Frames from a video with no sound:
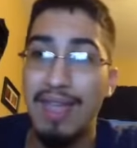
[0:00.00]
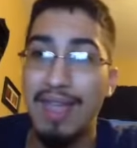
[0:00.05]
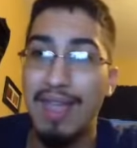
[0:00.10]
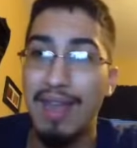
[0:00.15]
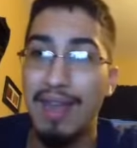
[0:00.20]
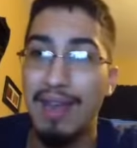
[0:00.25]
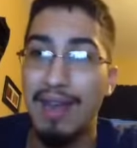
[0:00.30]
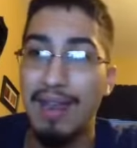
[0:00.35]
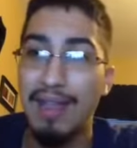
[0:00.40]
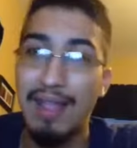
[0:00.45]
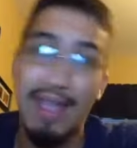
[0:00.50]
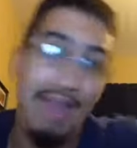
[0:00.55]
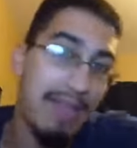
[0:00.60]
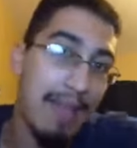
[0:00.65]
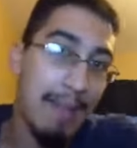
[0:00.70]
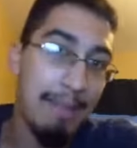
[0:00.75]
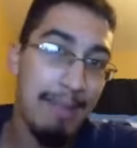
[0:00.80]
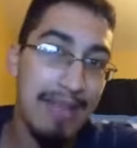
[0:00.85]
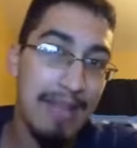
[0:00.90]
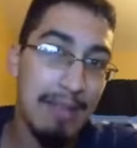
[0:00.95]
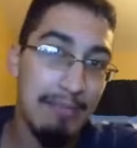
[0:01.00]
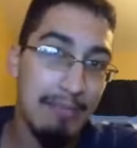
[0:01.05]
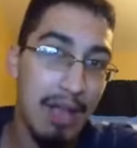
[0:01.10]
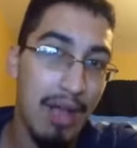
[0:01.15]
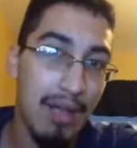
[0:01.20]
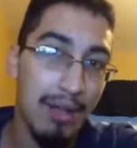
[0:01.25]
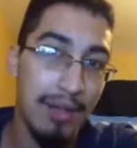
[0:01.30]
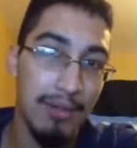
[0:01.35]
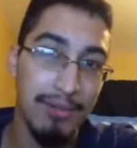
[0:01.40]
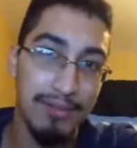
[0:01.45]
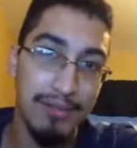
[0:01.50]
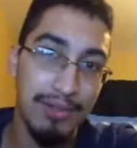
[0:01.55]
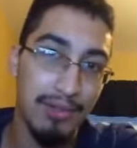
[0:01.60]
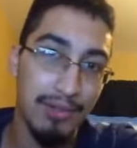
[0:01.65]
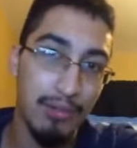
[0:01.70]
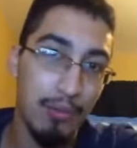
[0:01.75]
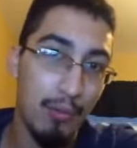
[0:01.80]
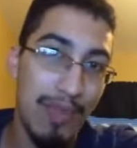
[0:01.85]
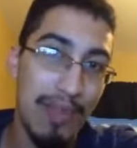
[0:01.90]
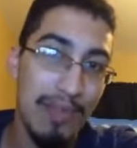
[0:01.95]
And that made them Yonkous, you know,
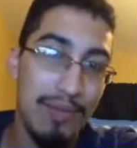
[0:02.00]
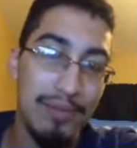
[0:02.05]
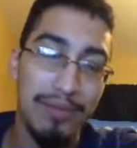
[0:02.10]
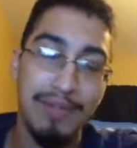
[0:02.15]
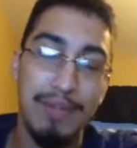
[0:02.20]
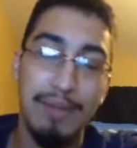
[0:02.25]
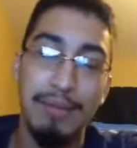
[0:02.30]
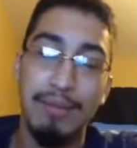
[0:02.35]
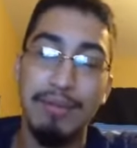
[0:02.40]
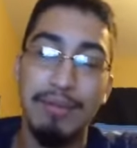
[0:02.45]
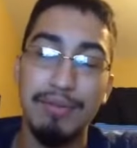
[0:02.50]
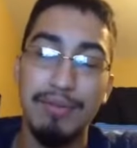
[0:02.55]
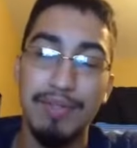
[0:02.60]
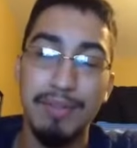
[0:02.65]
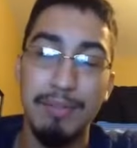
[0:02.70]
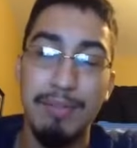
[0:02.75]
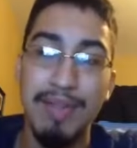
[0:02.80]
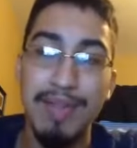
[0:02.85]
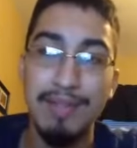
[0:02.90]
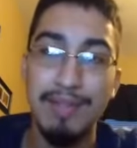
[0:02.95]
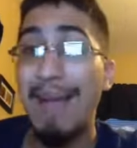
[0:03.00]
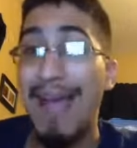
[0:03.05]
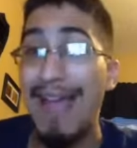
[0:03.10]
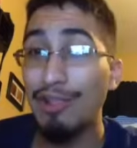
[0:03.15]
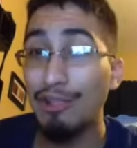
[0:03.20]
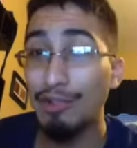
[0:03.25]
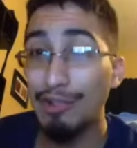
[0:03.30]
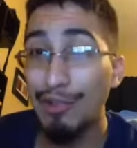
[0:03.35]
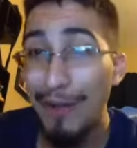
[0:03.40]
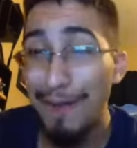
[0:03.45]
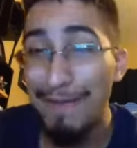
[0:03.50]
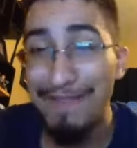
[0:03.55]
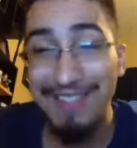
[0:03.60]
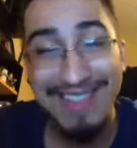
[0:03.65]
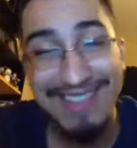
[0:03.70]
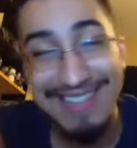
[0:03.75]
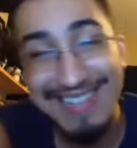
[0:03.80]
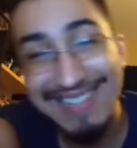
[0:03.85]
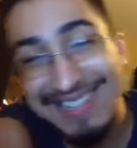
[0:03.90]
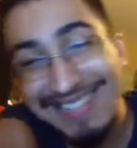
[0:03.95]
their wills. They were just amazing. I love
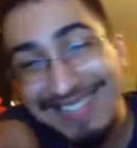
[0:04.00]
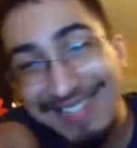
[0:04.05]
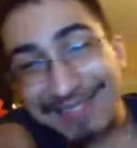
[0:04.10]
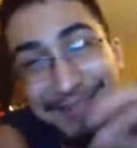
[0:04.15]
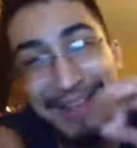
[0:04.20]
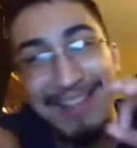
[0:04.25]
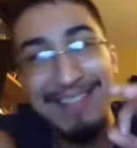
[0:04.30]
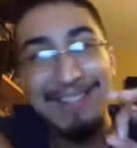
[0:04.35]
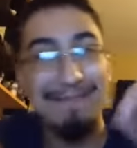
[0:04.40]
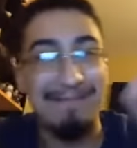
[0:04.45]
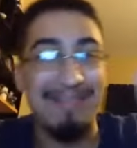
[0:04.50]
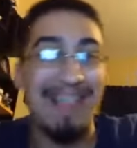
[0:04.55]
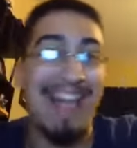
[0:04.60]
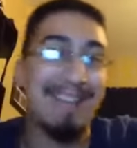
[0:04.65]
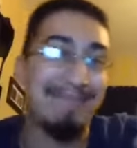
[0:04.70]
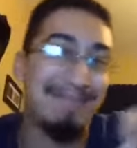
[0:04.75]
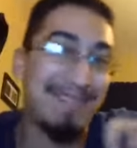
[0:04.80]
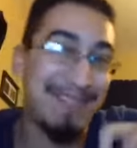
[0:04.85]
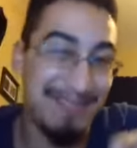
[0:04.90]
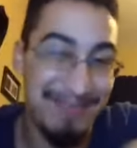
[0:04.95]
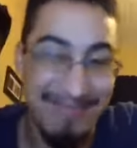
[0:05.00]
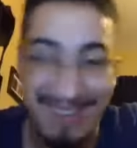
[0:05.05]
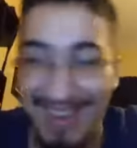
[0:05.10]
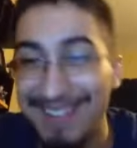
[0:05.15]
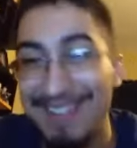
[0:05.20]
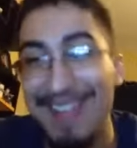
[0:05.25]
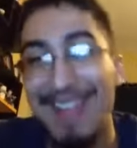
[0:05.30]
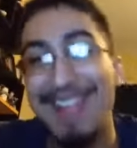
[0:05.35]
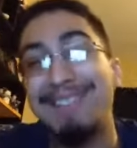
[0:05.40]
that. This is why I love Blackbeard, man.